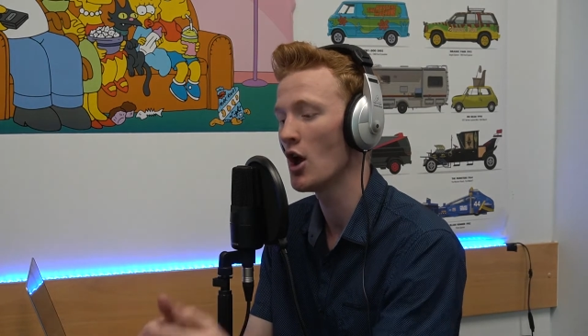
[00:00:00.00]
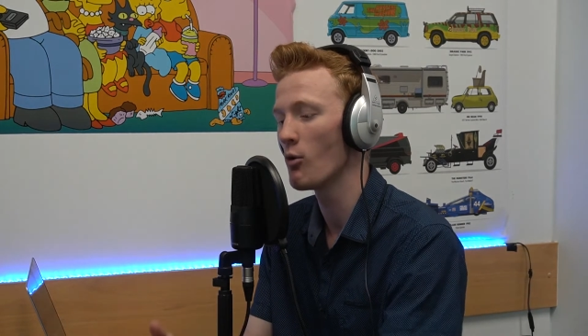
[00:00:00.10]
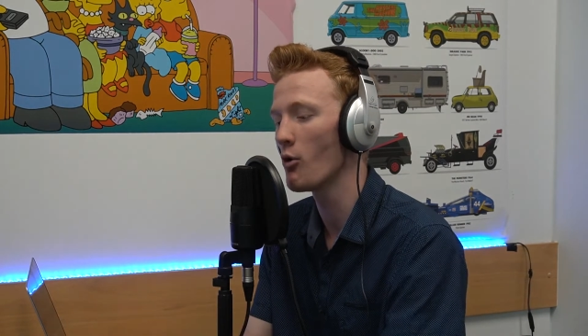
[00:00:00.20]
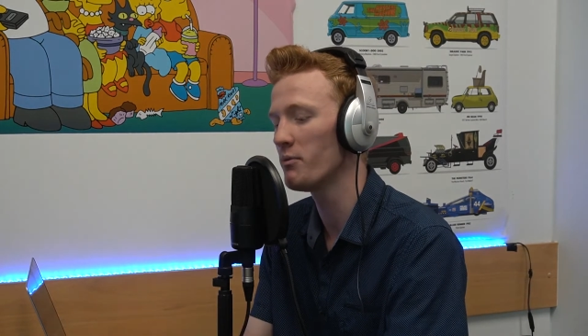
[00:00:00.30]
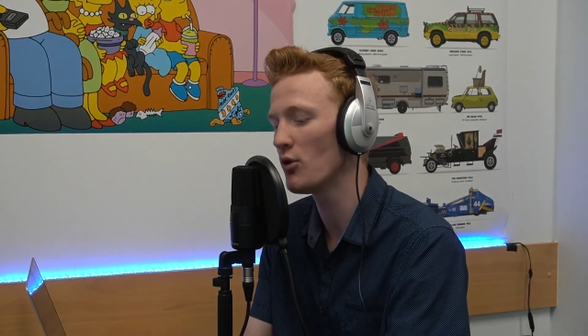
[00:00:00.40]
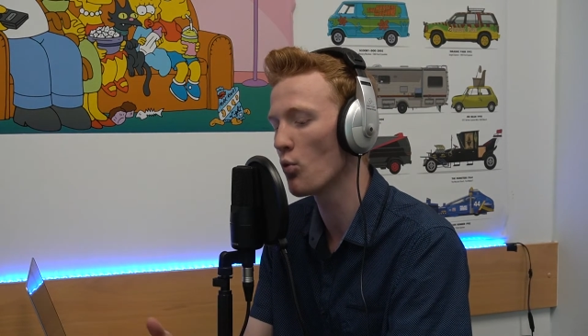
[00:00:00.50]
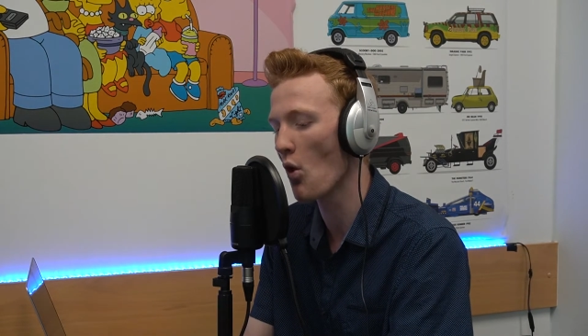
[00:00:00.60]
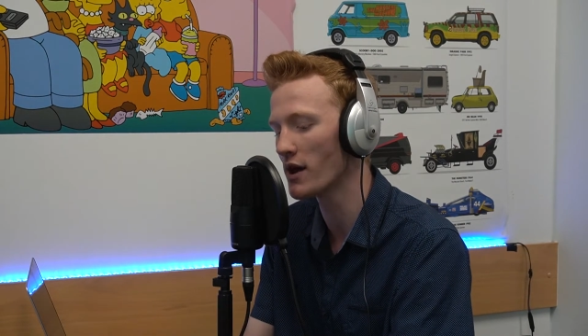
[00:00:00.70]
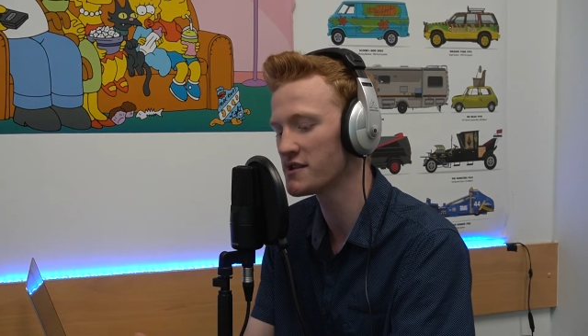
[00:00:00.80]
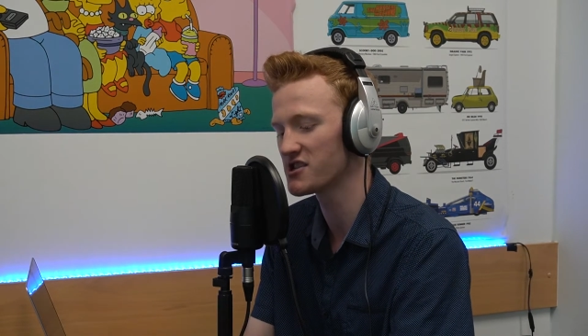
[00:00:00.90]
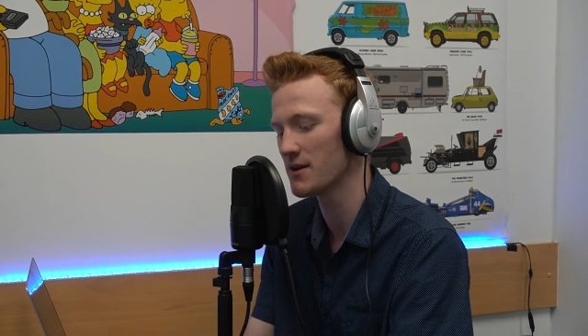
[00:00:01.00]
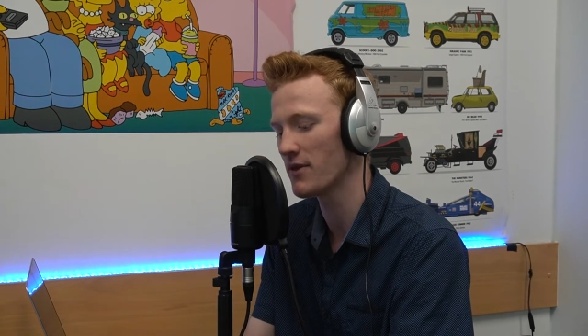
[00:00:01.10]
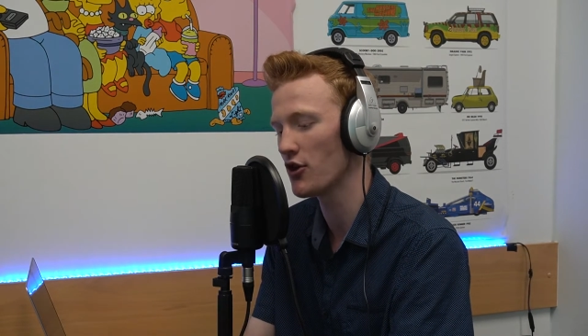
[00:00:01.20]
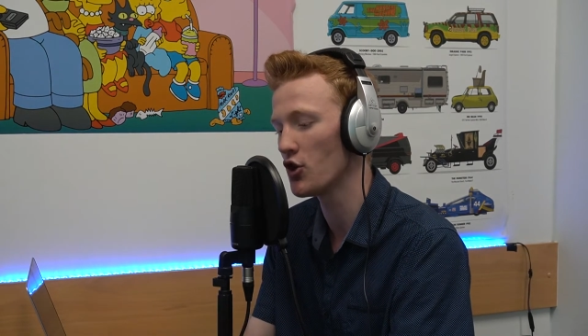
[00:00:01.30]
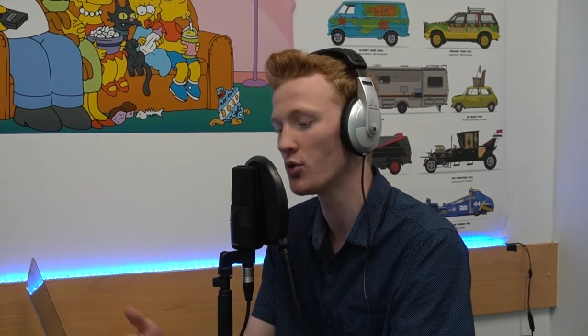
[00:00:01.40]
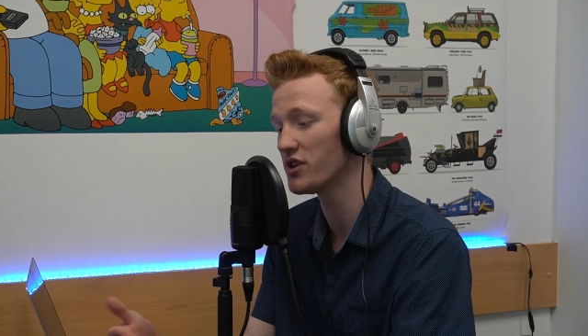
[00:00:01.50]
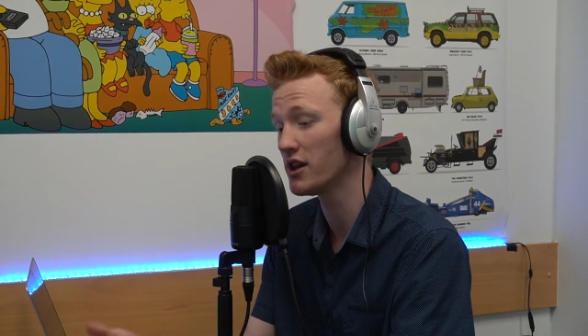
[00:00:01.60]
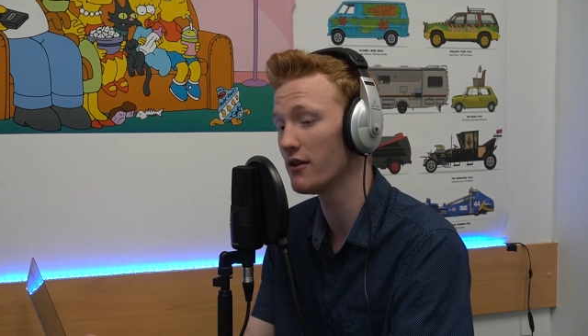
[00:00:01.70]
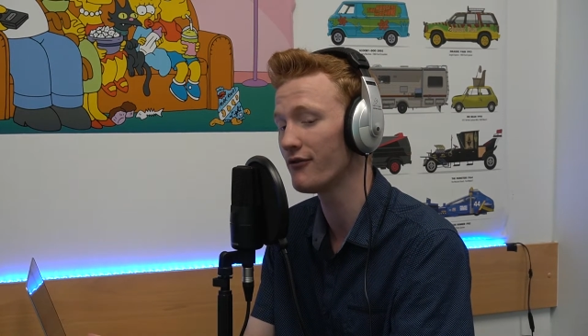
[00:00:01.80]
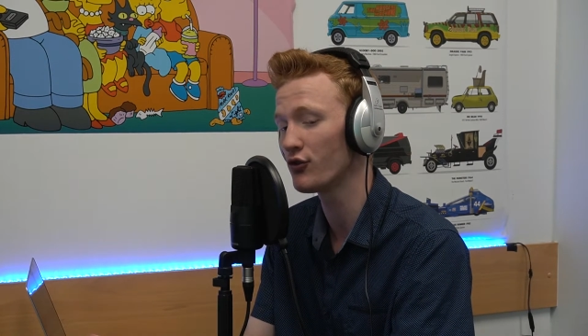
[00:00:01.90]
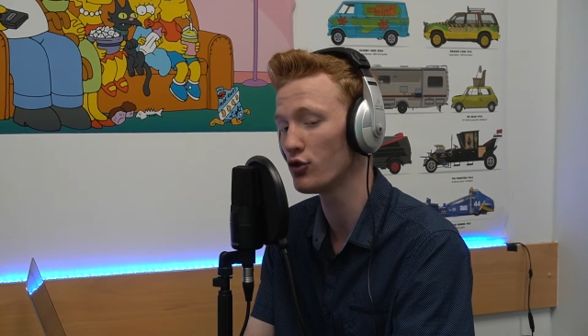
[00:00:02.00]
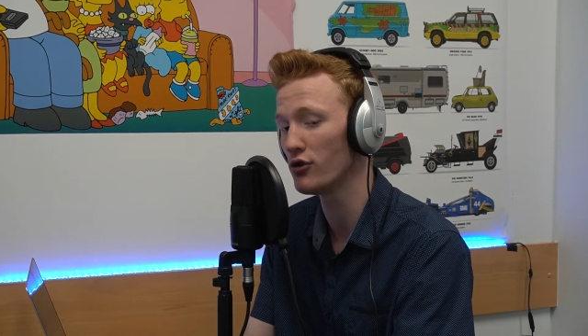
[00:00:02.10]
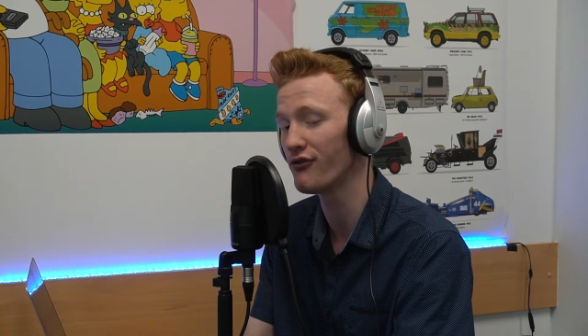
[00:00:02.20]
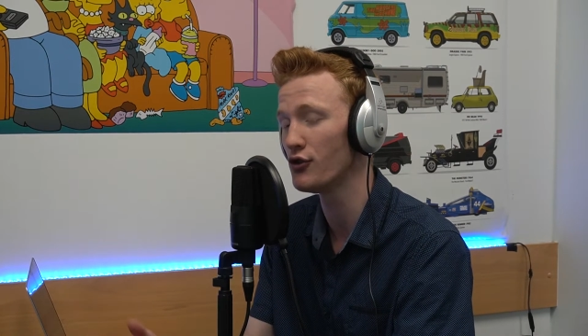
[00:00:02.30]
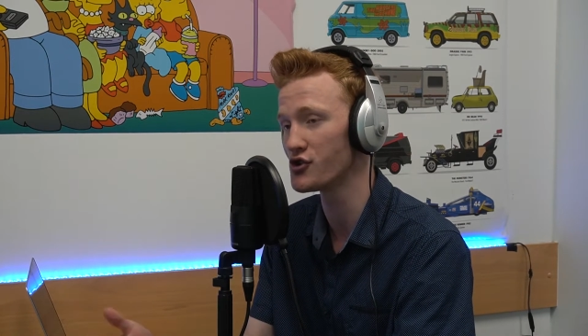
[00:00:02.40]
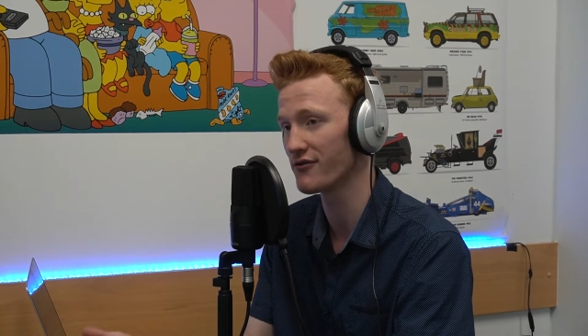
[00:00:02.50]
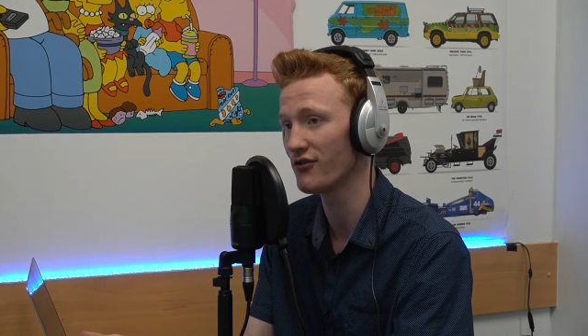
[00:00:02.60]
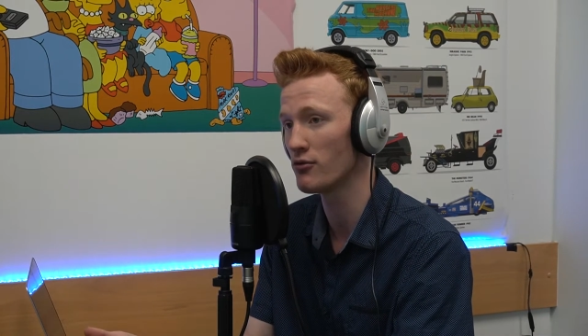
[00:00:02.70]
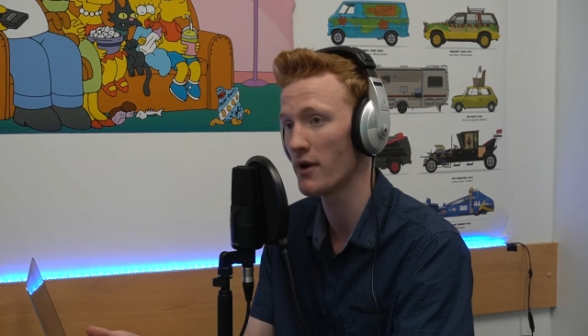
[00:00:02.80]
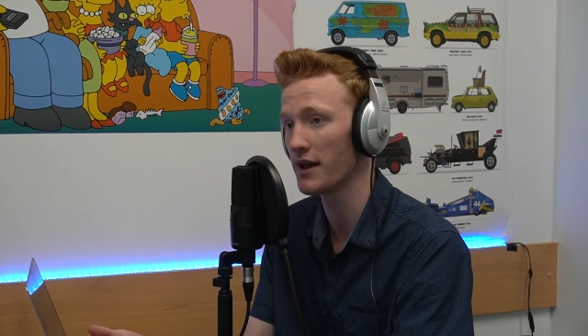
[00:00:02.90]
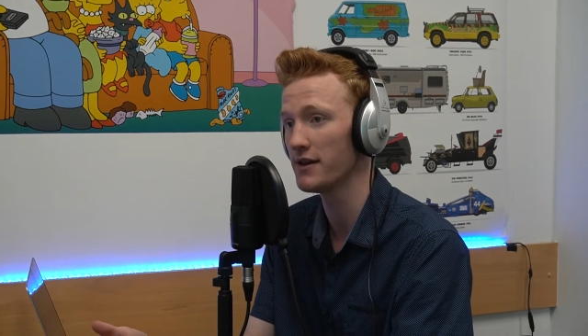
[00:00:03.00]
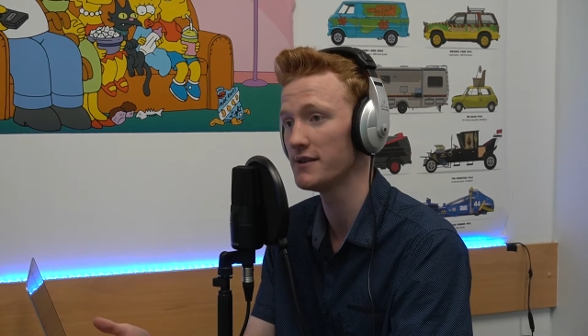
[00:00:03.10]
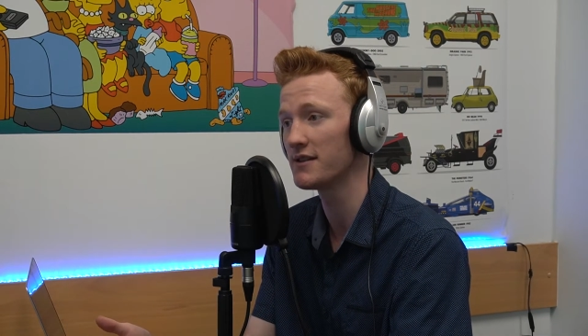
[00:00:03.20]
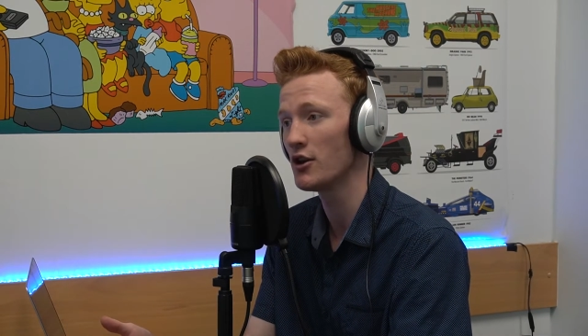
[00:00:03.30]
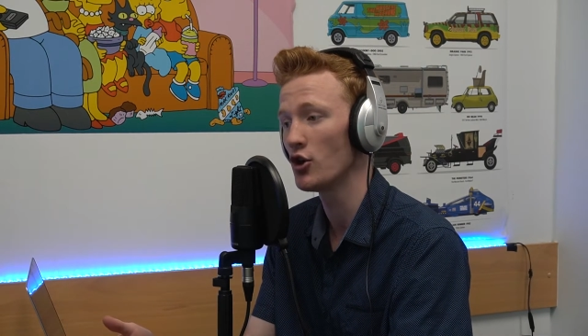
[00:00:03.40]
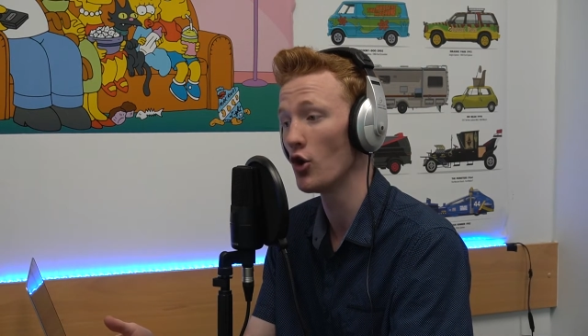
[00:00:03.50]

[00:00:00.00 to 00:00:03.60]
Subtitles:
what would be one tip that you would give to future filmmakers